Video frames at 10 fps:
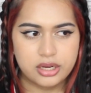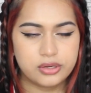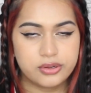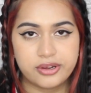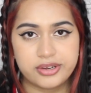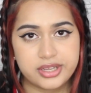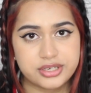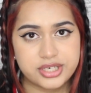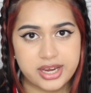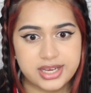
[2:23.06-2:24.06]

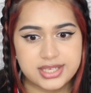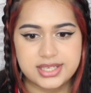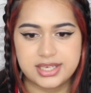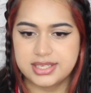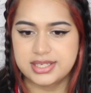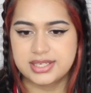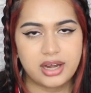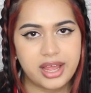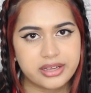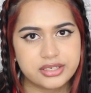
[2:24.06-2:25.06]
gluconeogenesis,
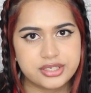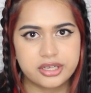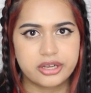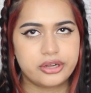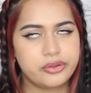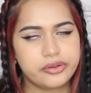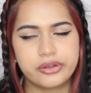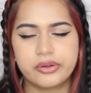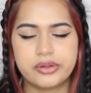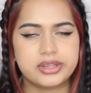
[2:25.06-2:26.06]
glycogen,
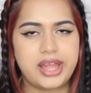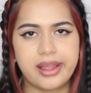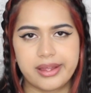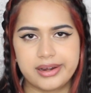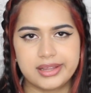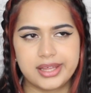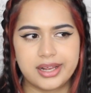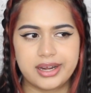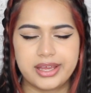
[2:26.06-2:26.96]
glucagon, that kind of thing.